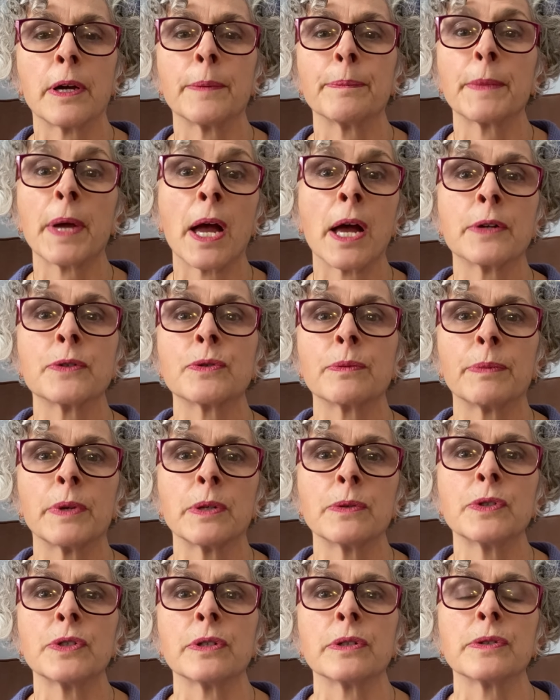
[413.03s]

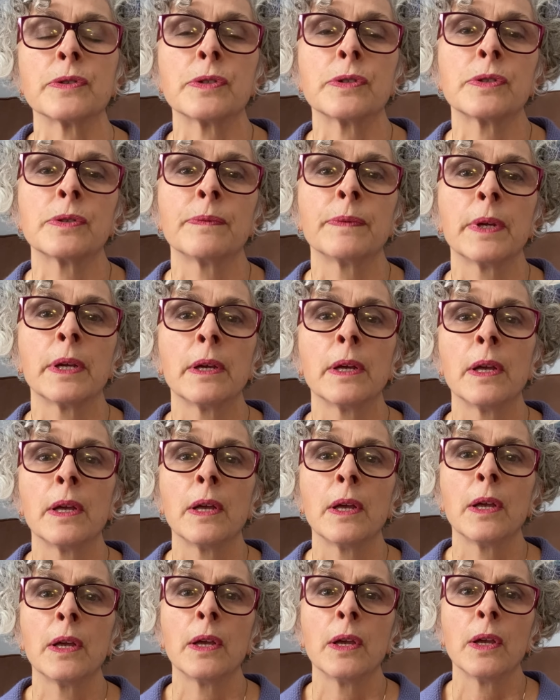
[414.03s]
contributions.
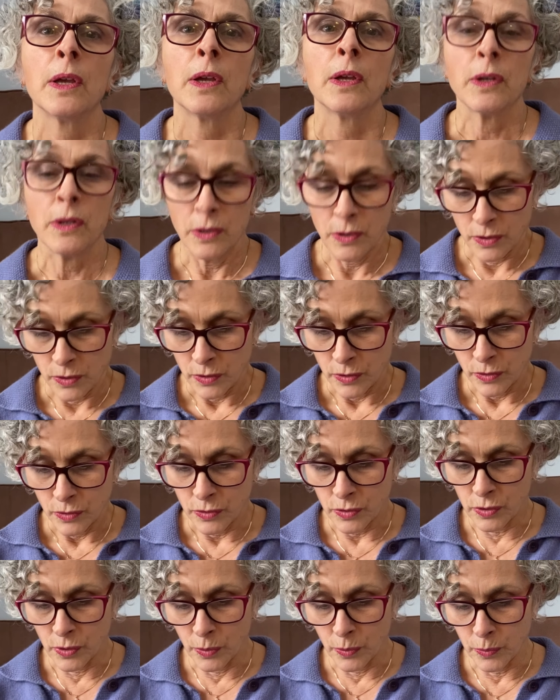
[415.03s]

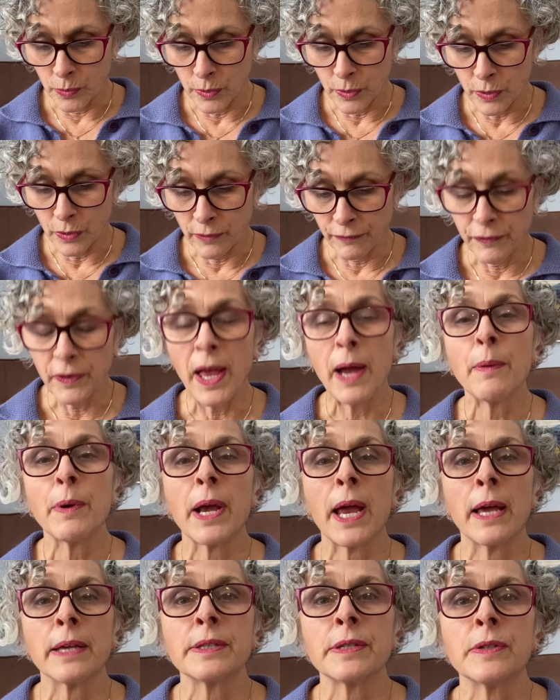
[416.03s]
So the flower
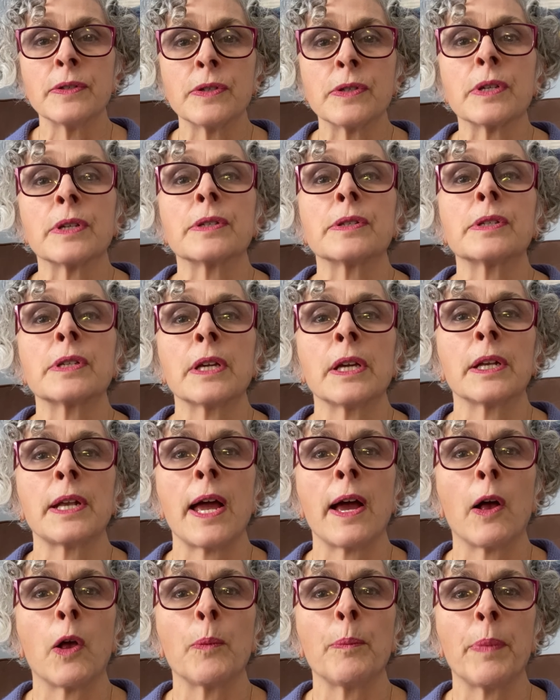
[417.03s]
essences can
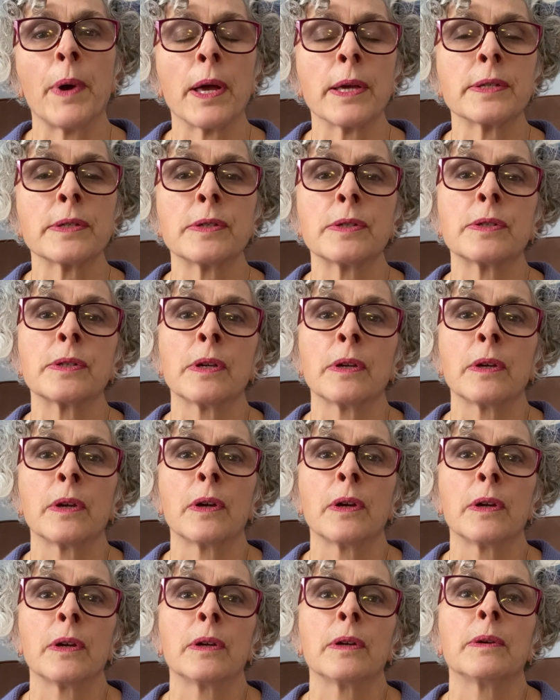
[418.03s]
help us
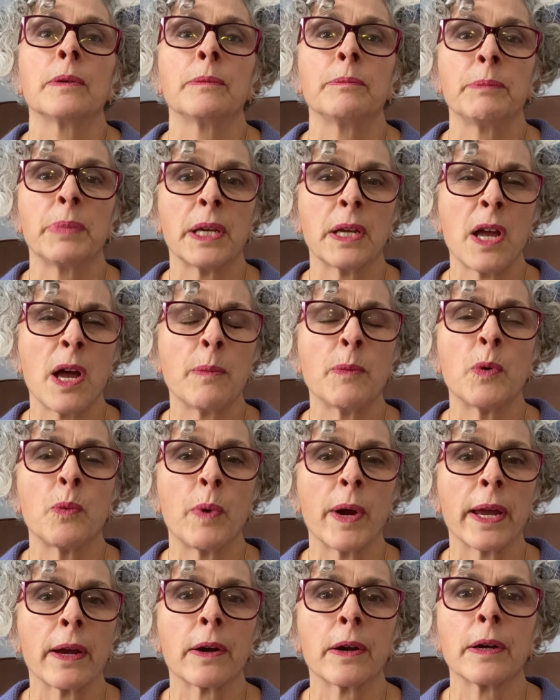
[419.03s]
become
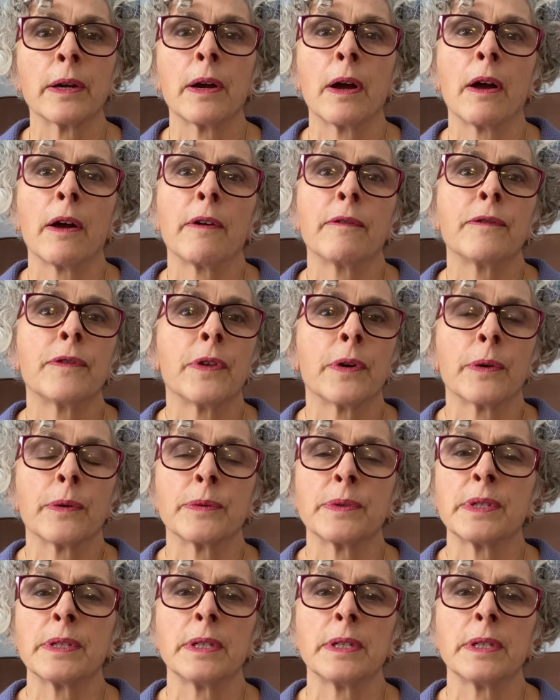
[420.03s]
aware of those